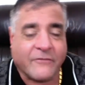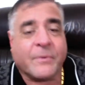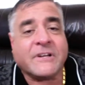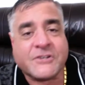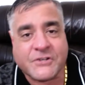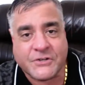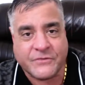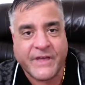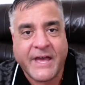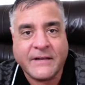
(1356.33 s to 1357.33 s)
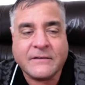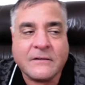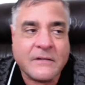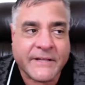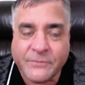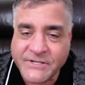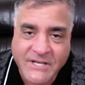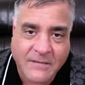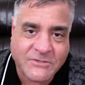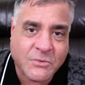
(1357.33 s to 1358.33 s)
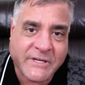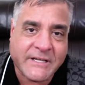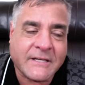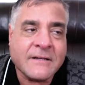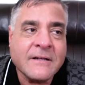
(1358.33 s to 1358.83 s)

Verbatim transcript: Everybody should do that like three times a week.